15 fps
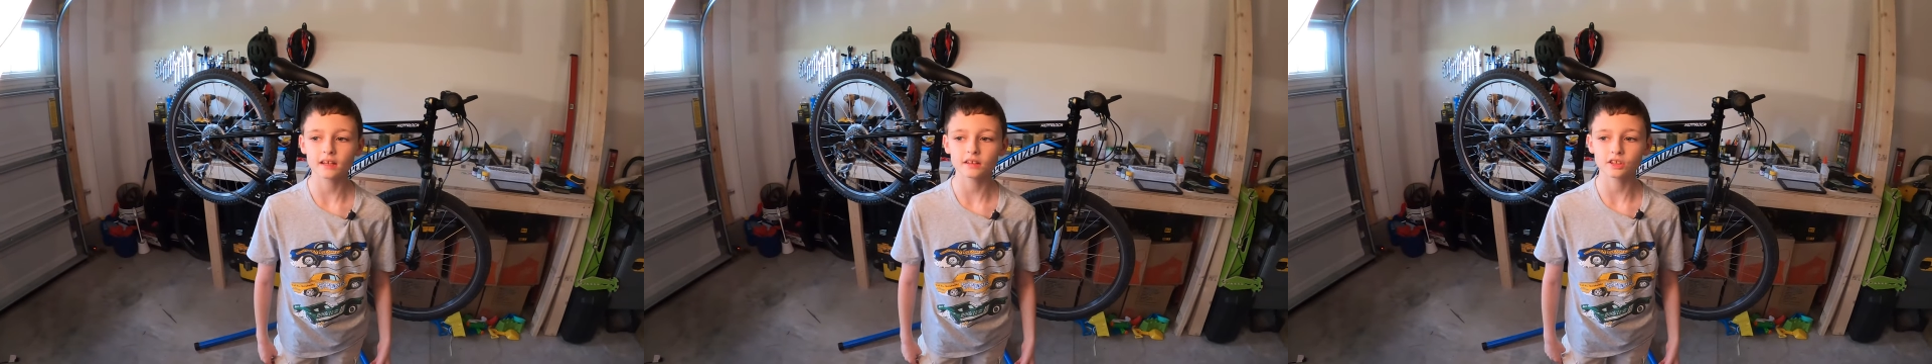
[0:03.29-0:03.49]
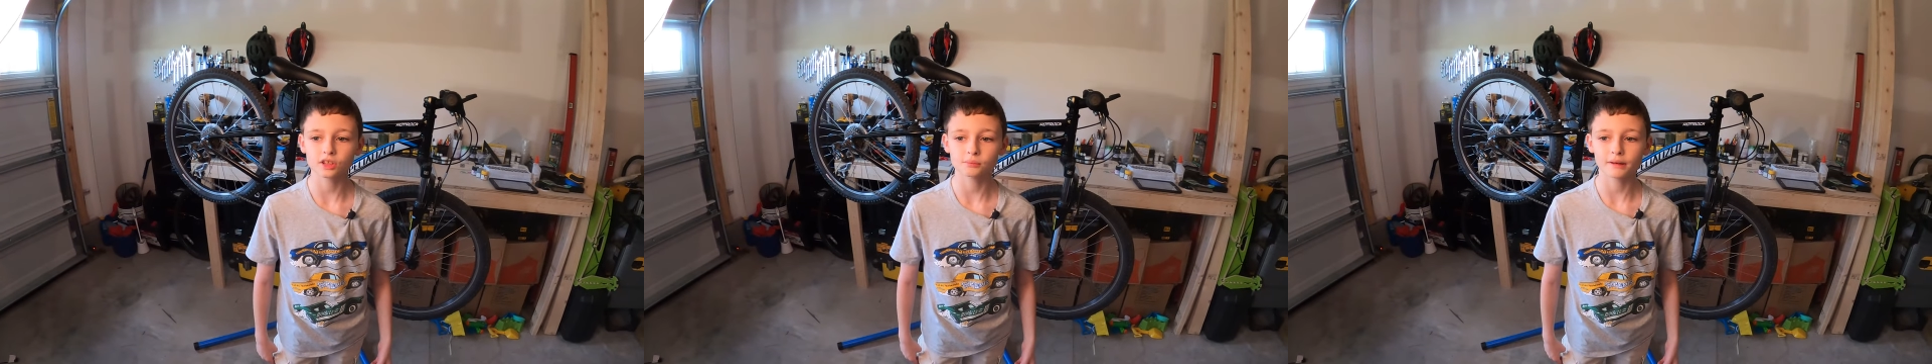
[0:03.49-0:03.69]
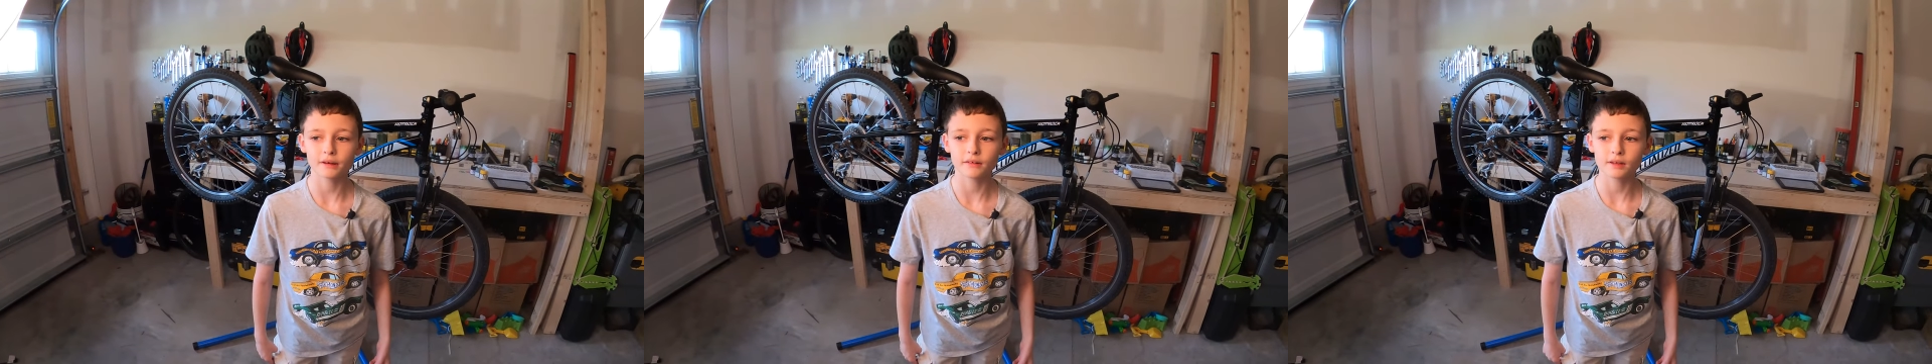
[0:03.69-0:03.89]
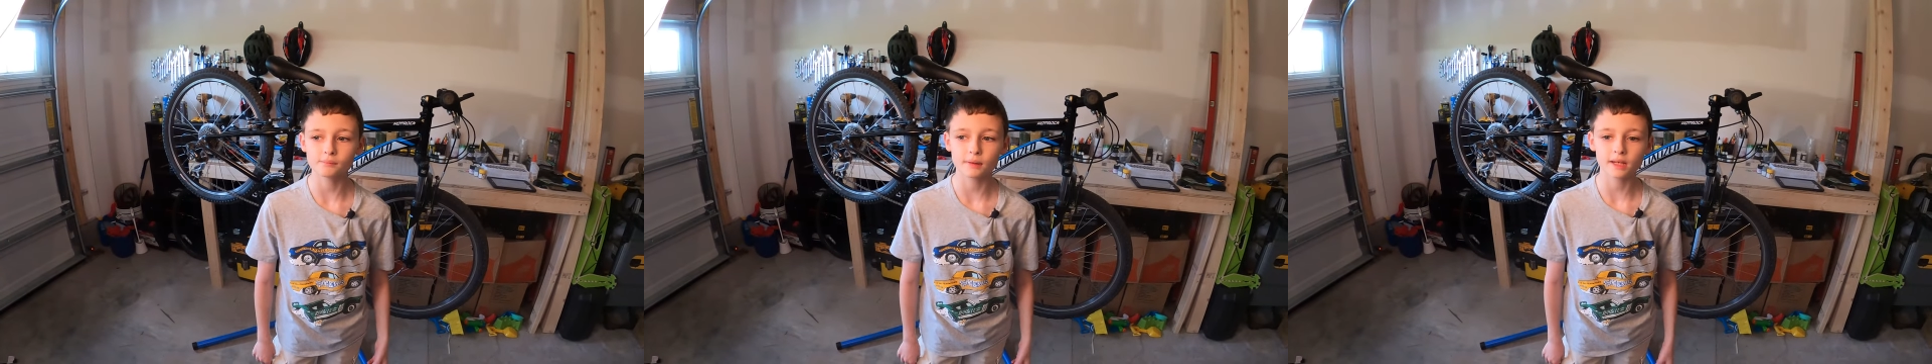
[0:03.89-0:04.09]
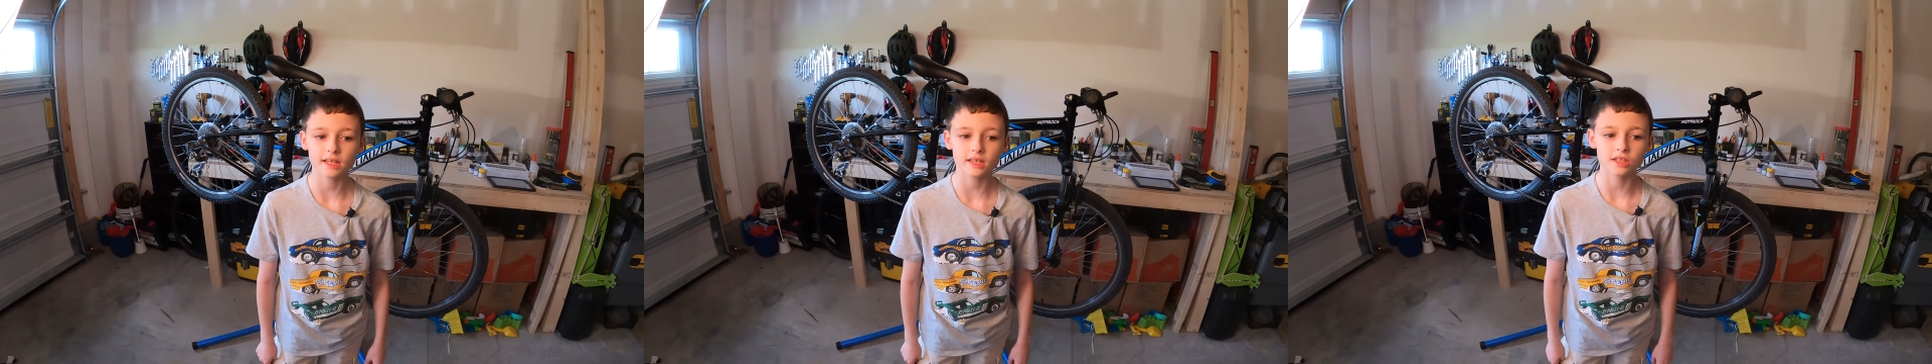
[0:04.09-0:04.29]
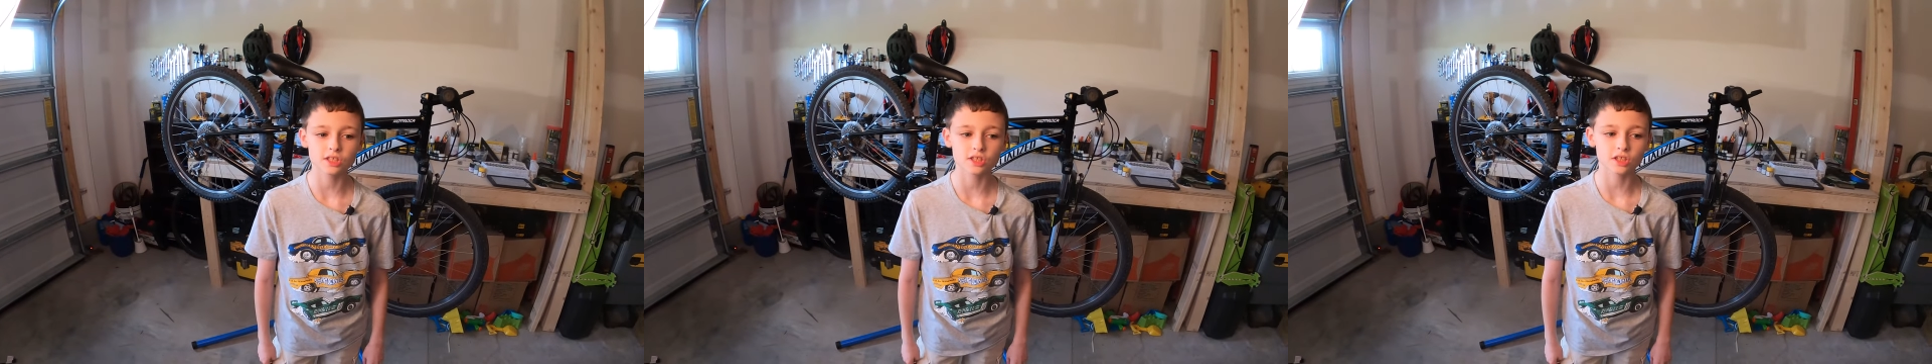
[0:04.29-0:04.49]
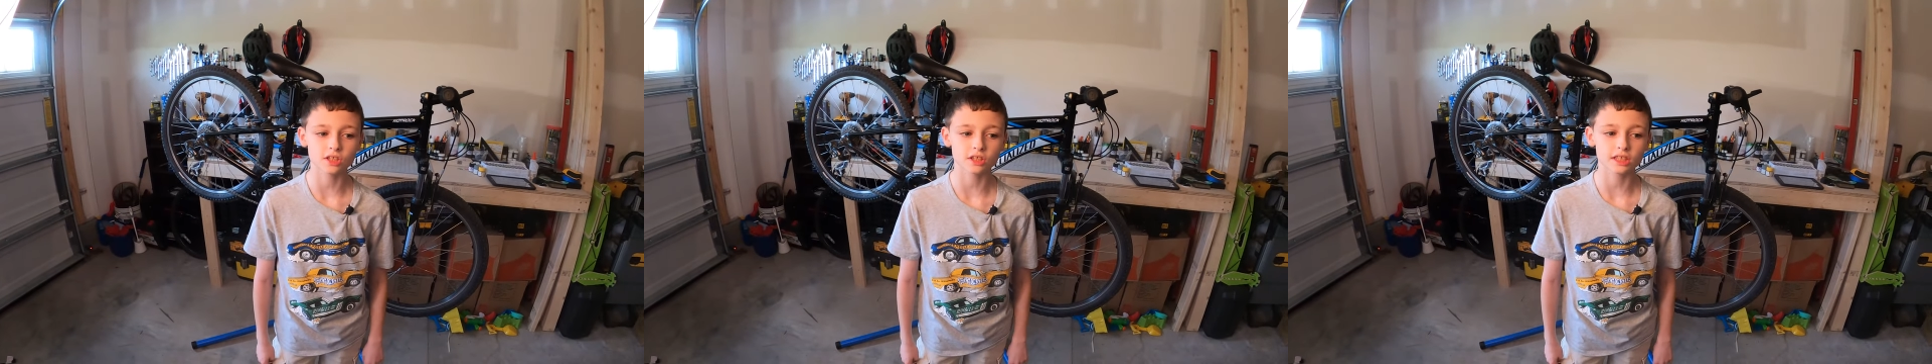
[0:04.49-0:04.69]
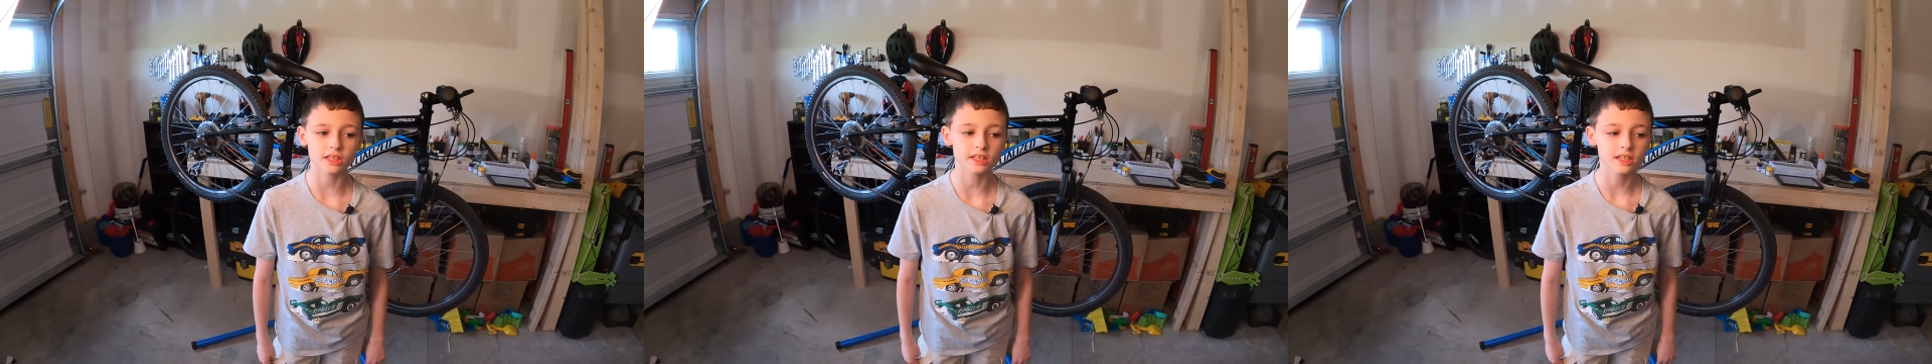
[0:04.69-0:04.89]
on our mountain bike
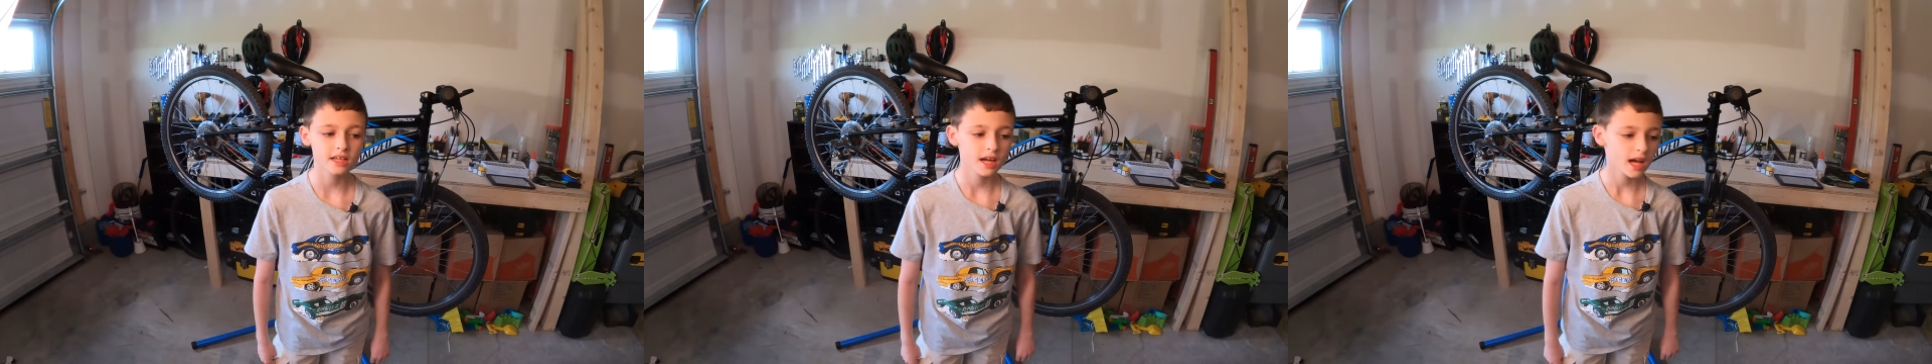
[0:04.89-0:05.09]
journey,